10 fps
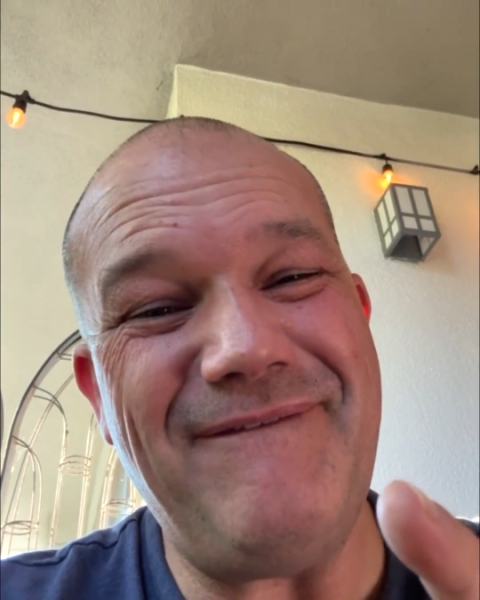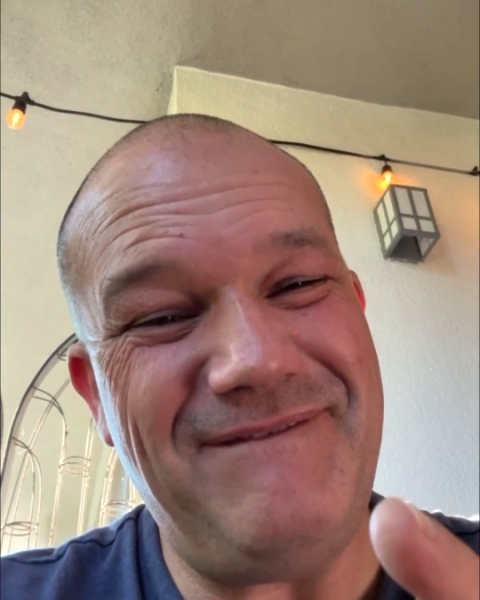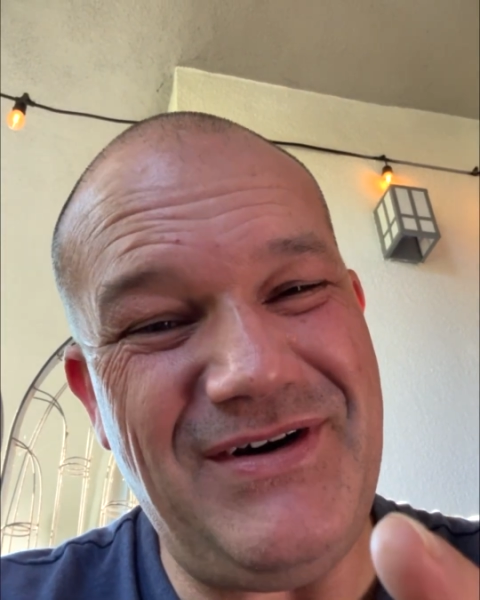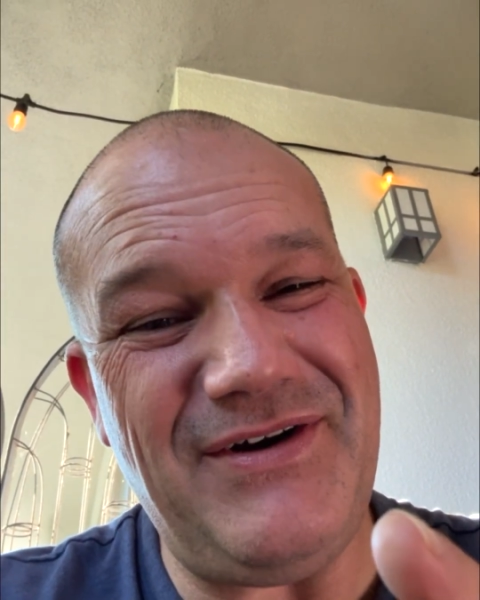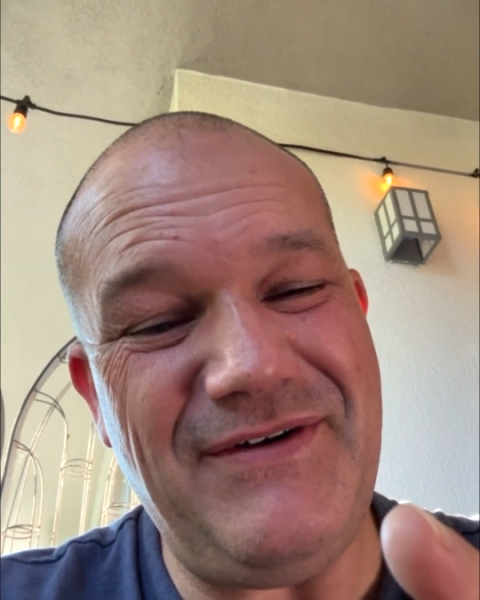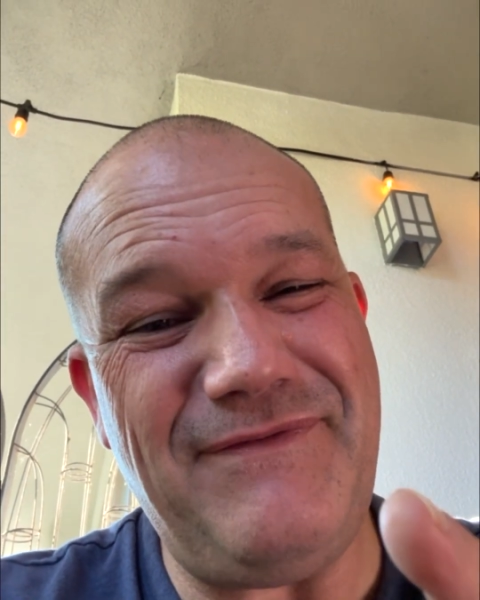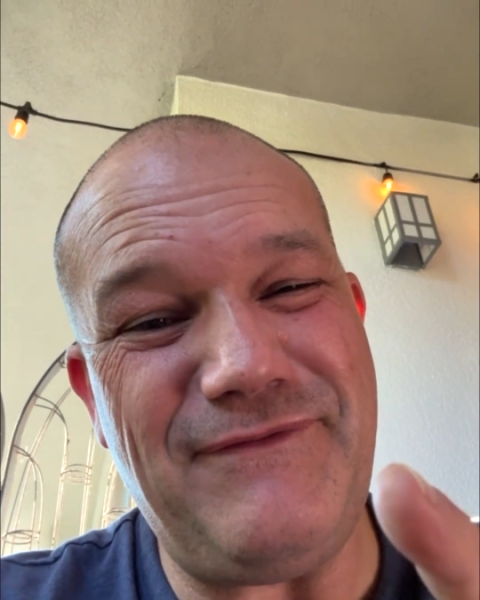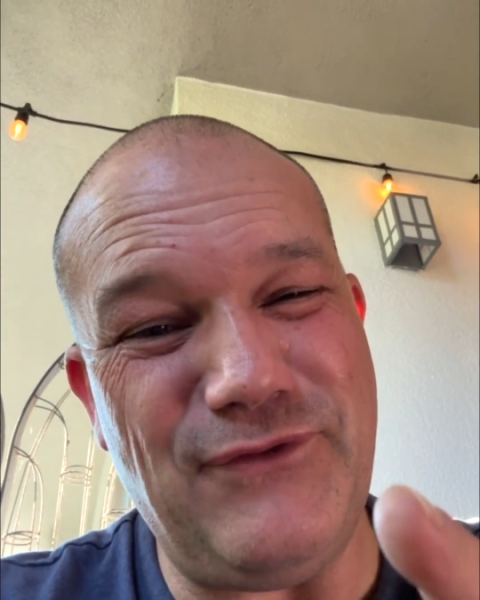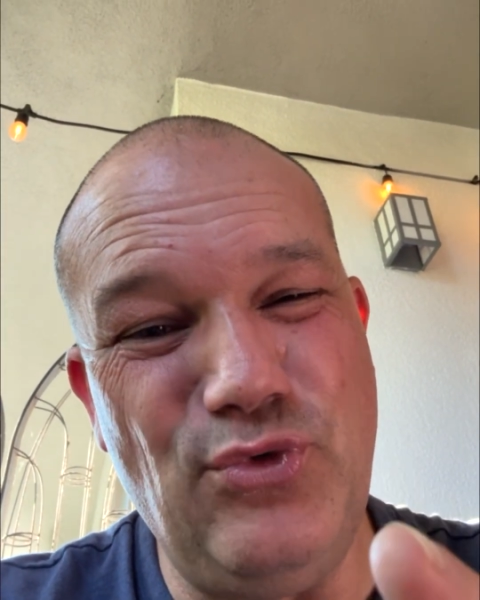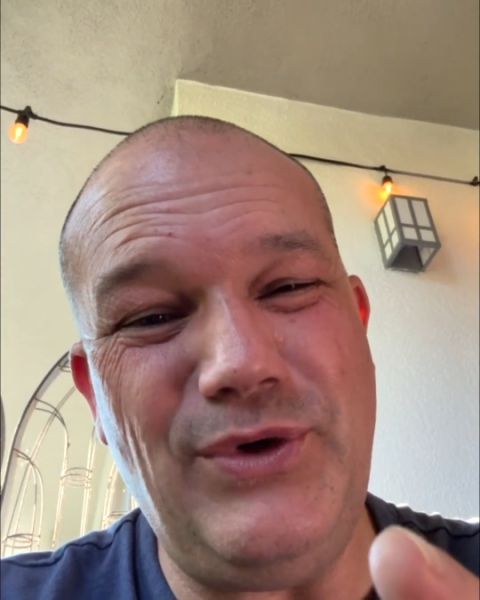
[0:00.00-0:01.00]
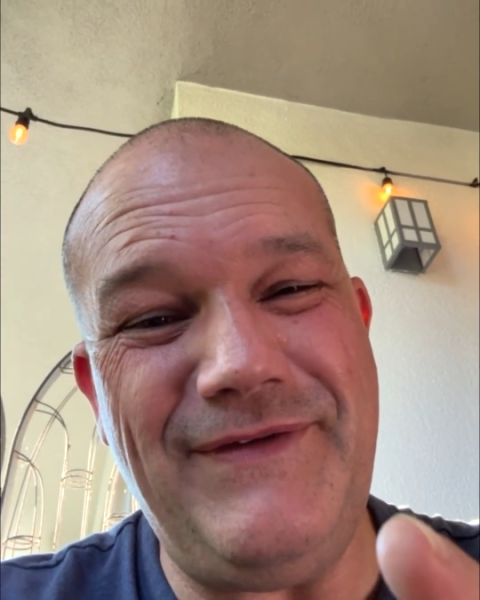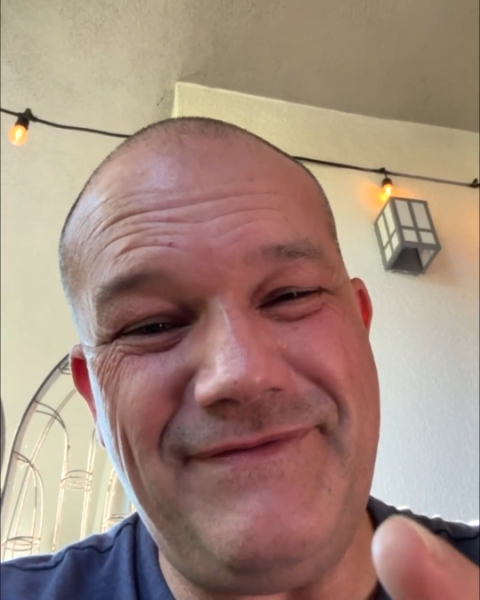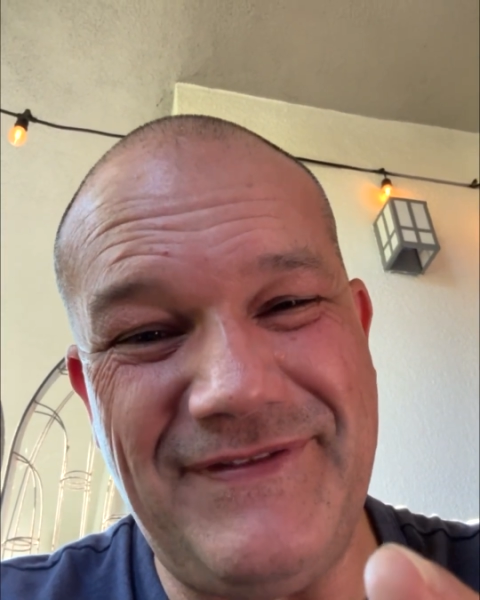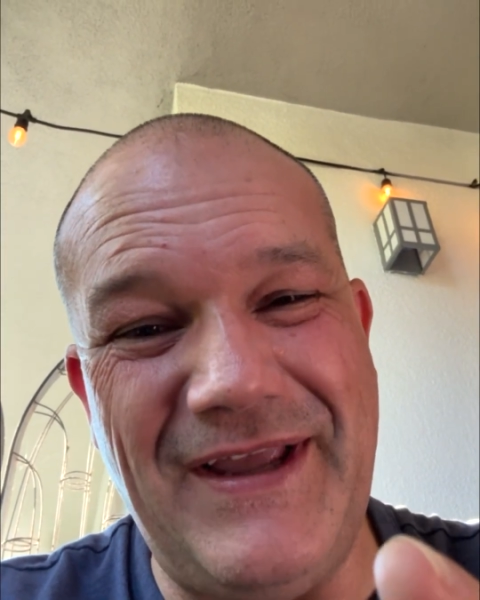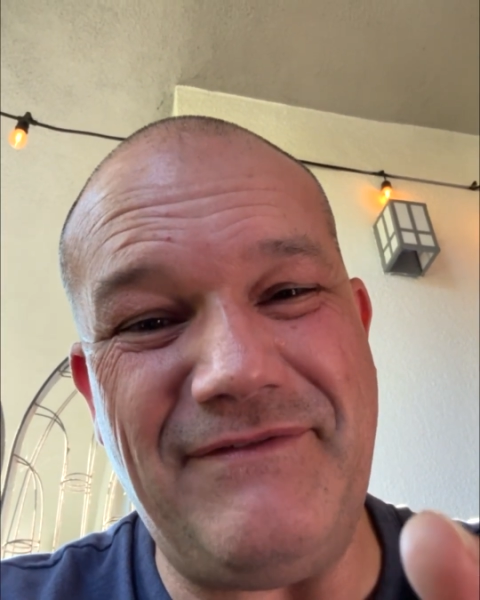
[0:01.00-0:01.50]
very fruity
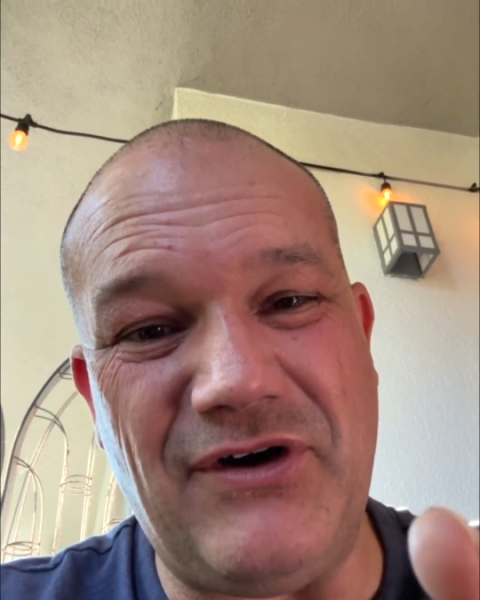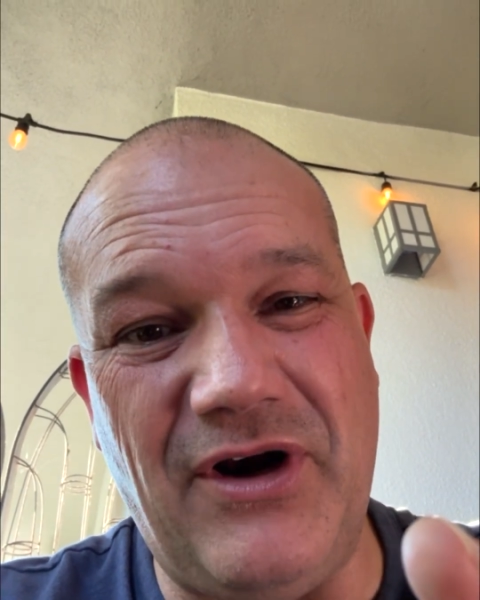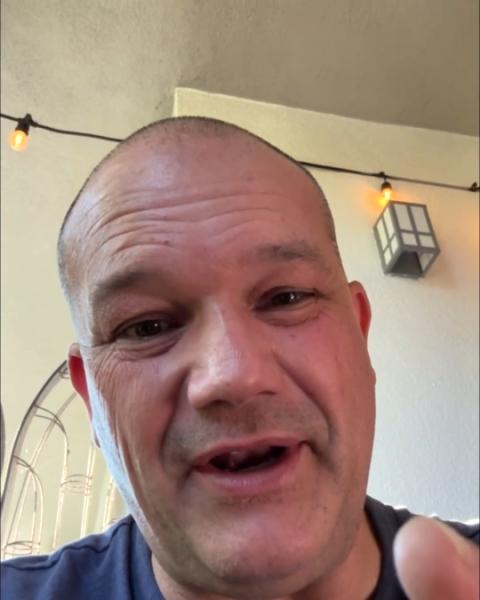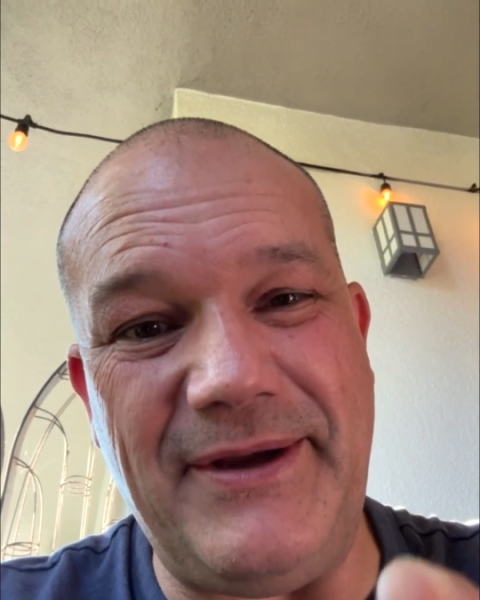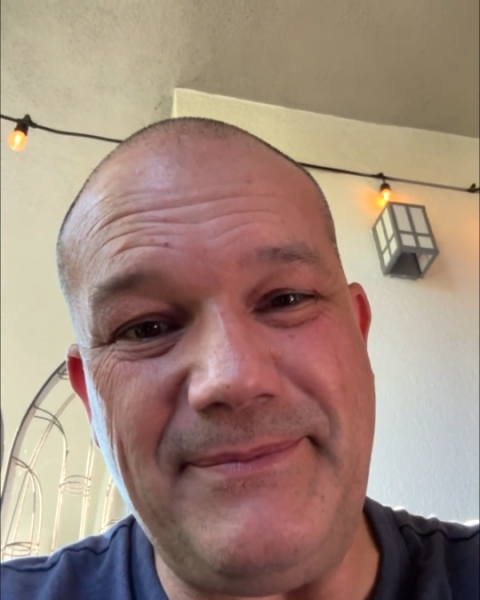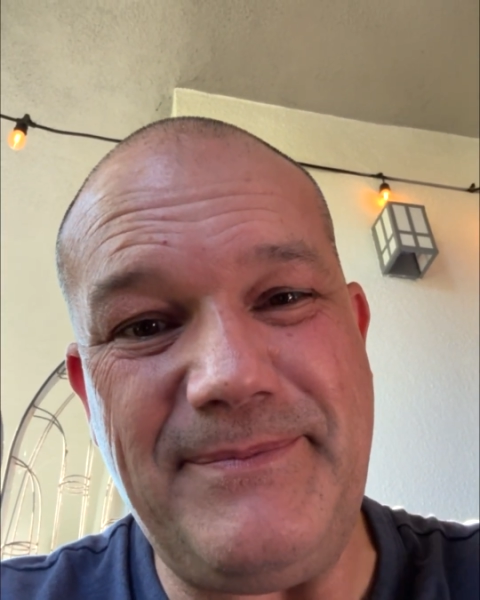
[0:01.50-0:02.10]
flavor on it.